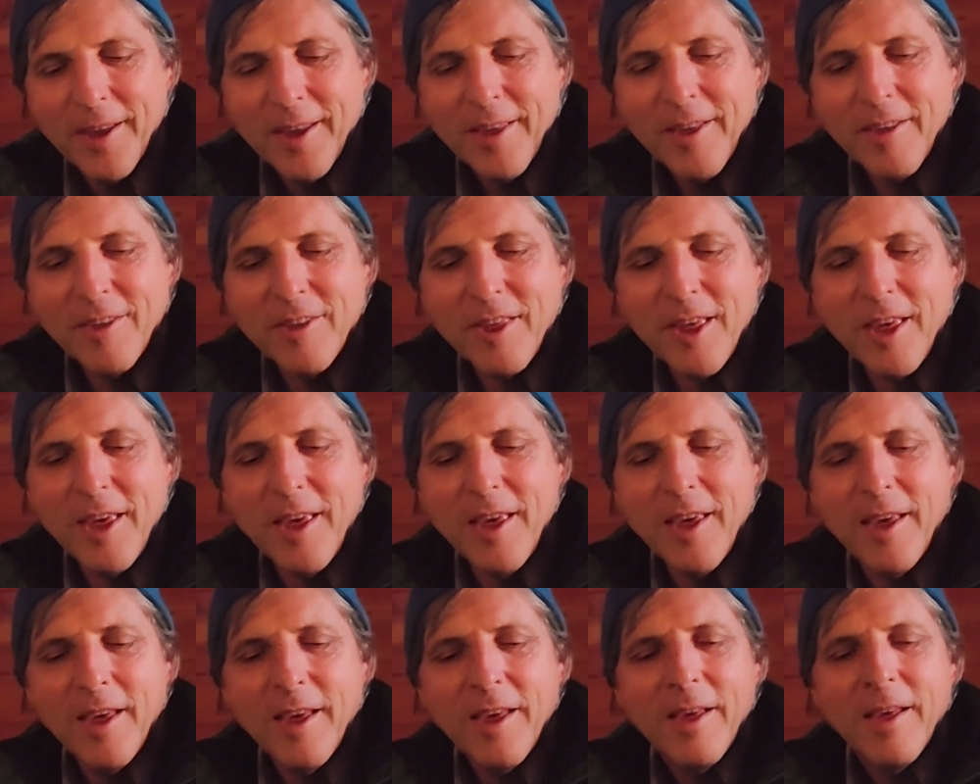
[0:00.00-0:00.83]
You
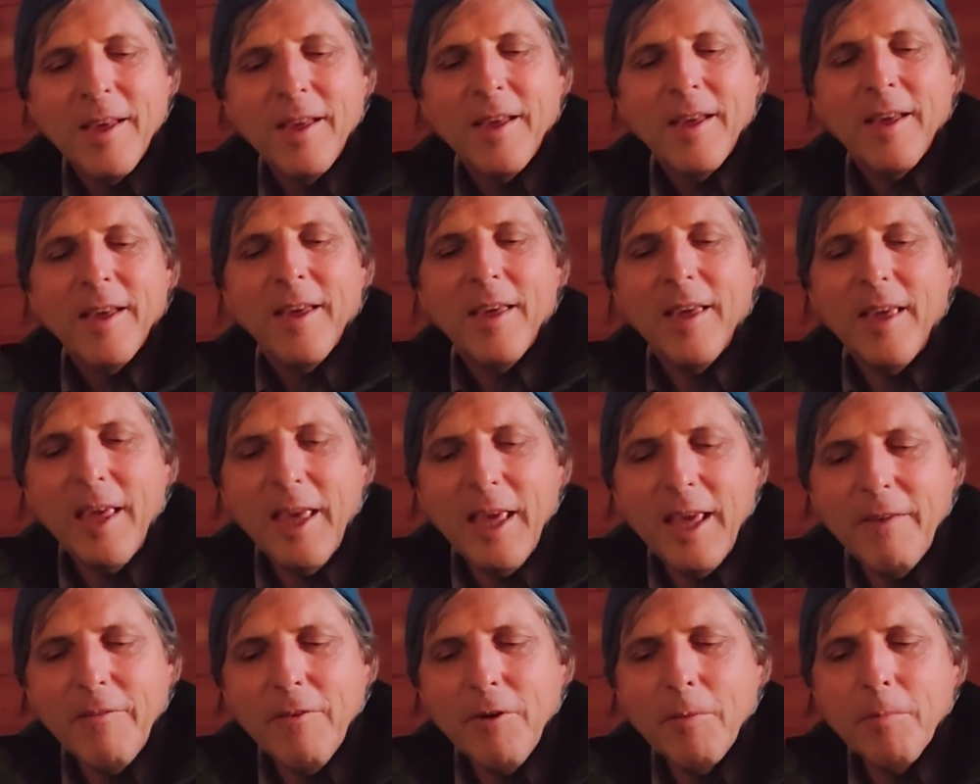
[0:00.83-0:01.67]
see,
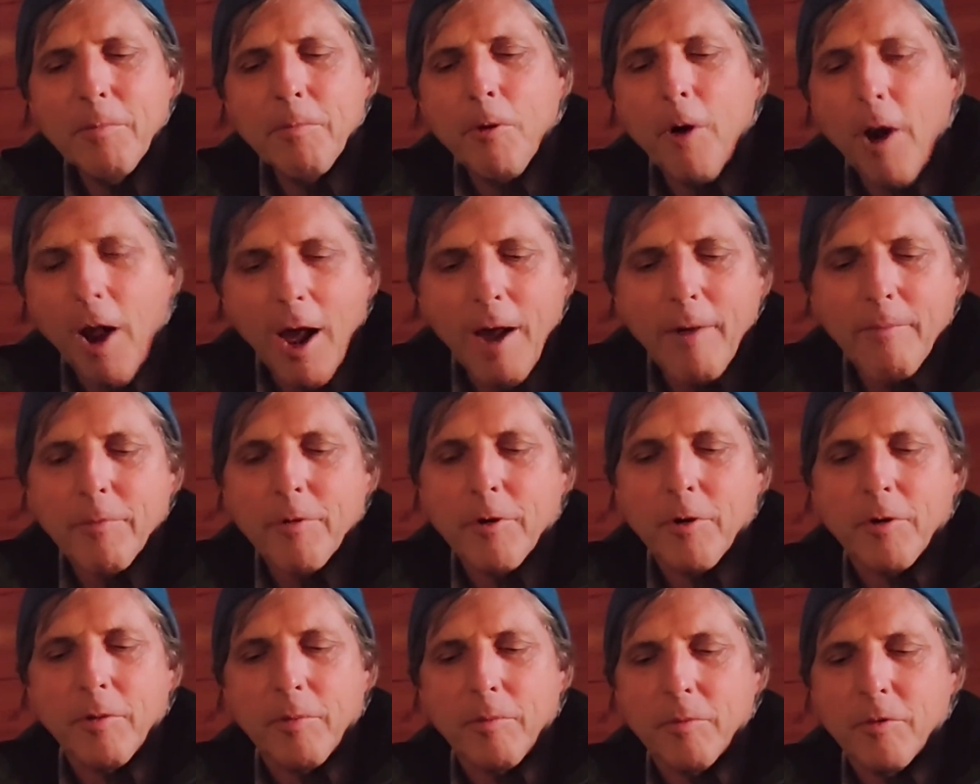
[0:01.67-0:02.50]
even
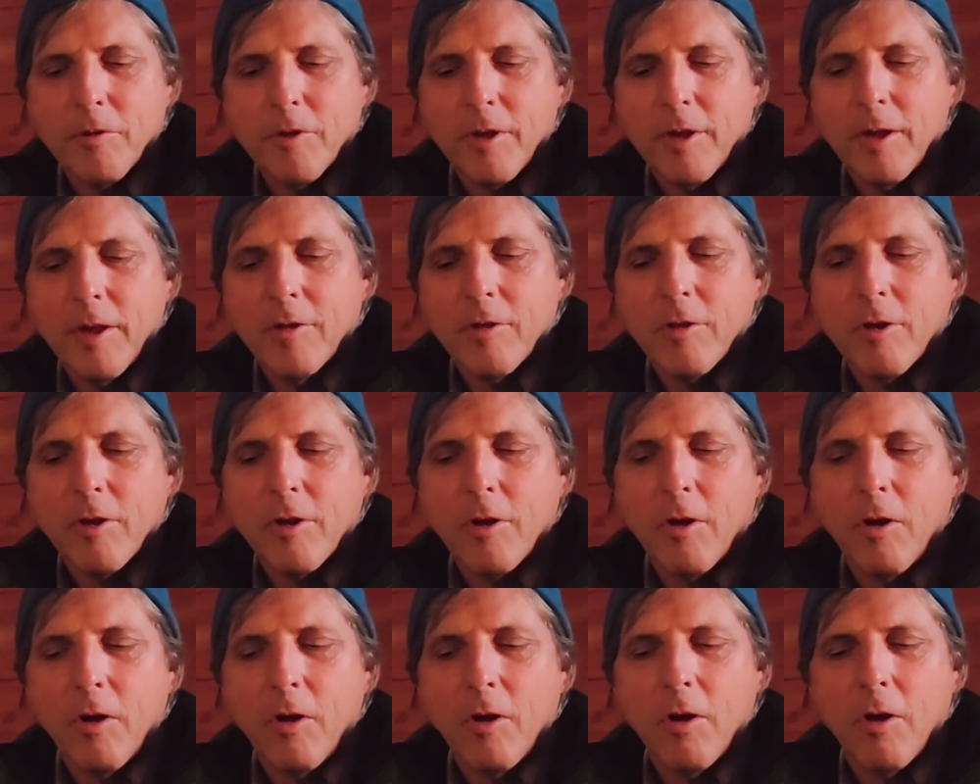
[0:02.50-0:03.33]
Proverbs is a
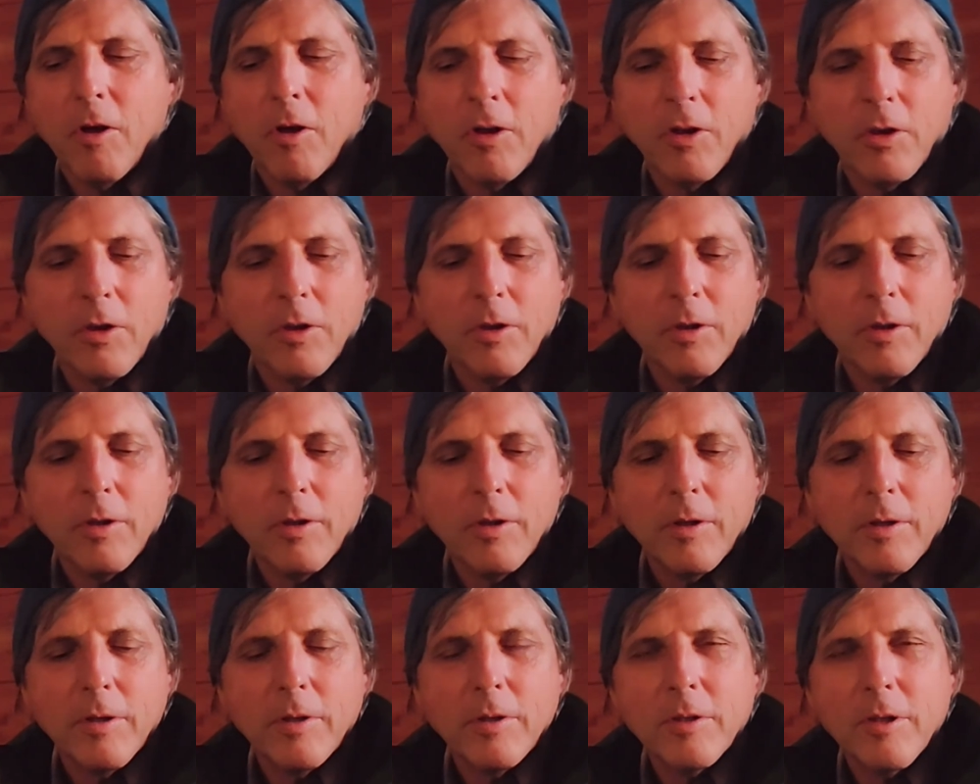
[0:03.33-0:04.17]
call
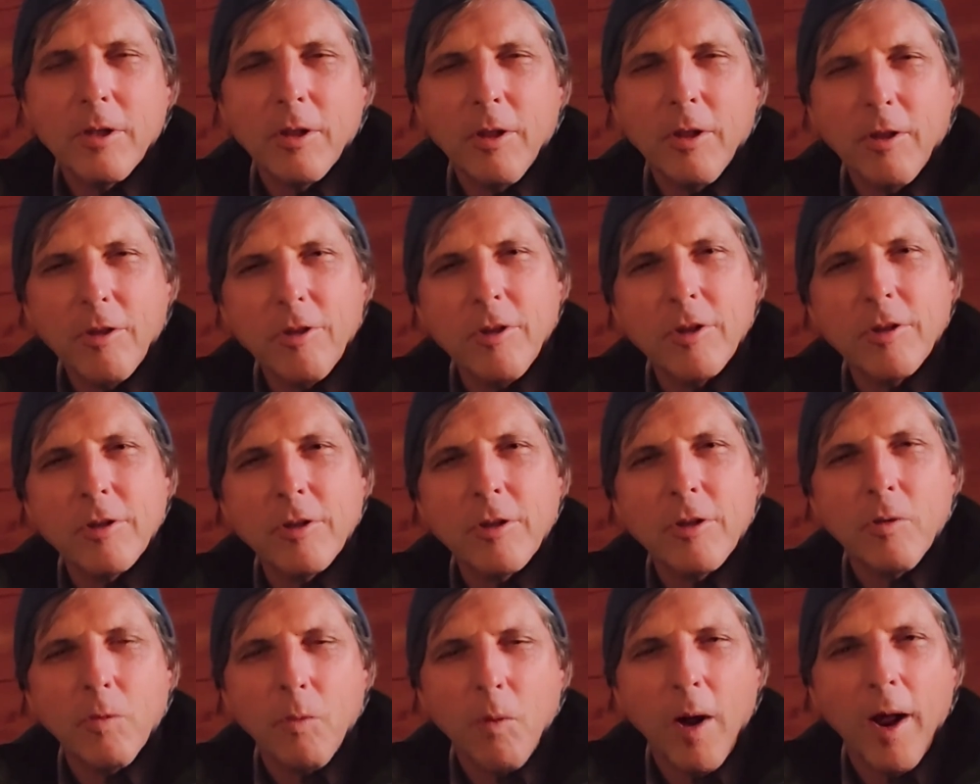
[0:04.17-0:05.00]
to listen
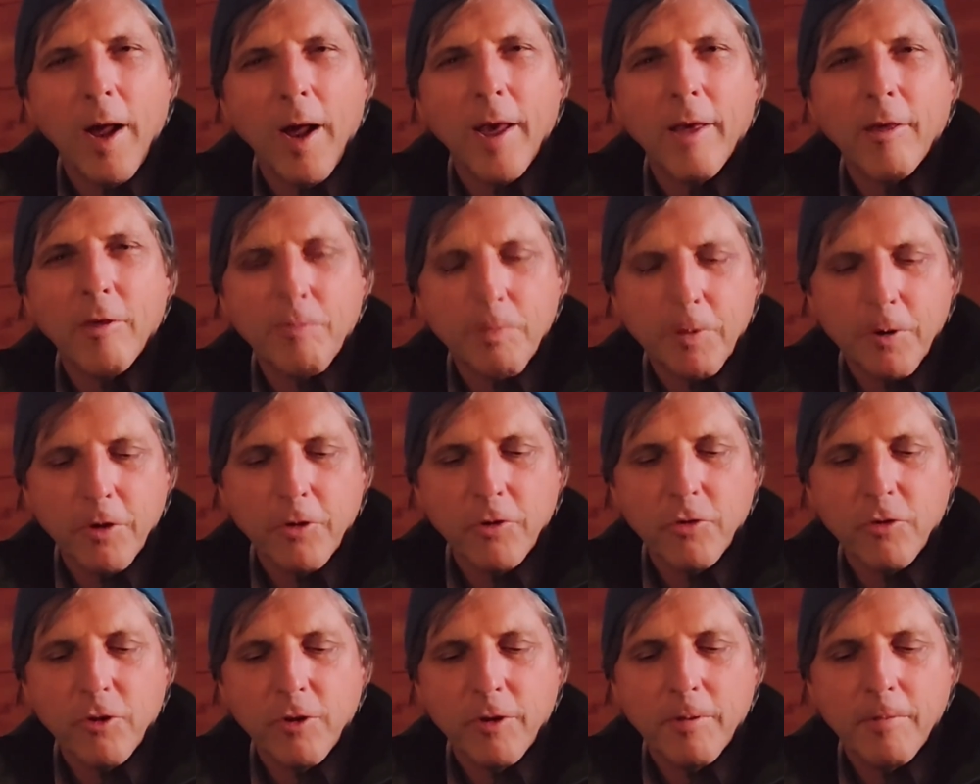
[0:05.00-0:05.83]
to the wise
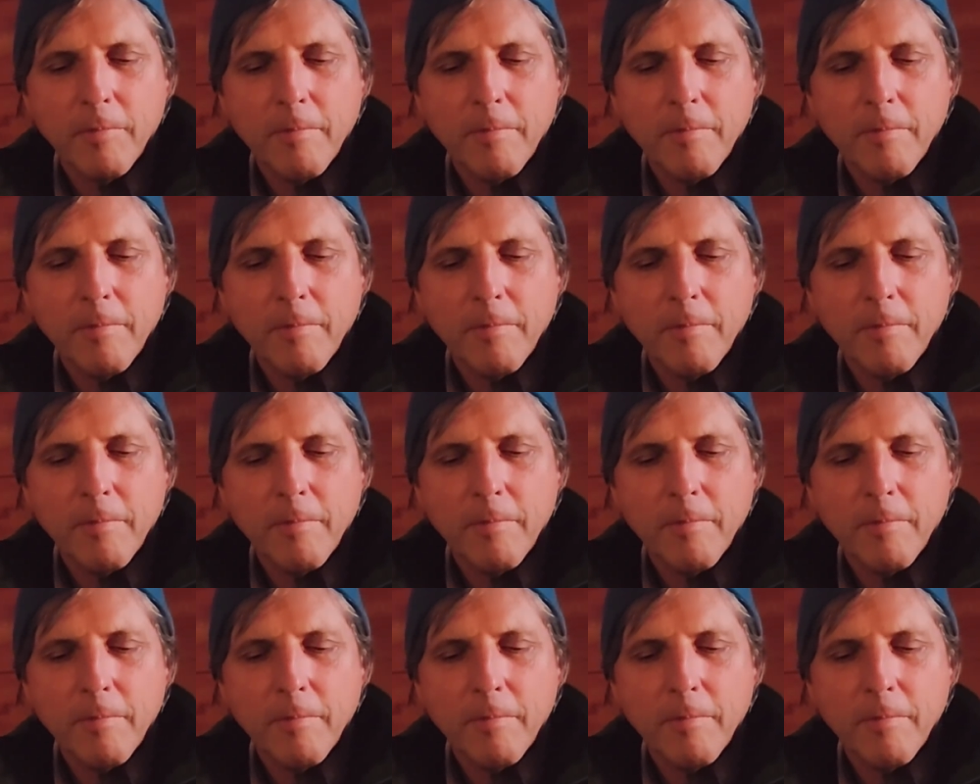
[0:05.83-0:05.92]
person,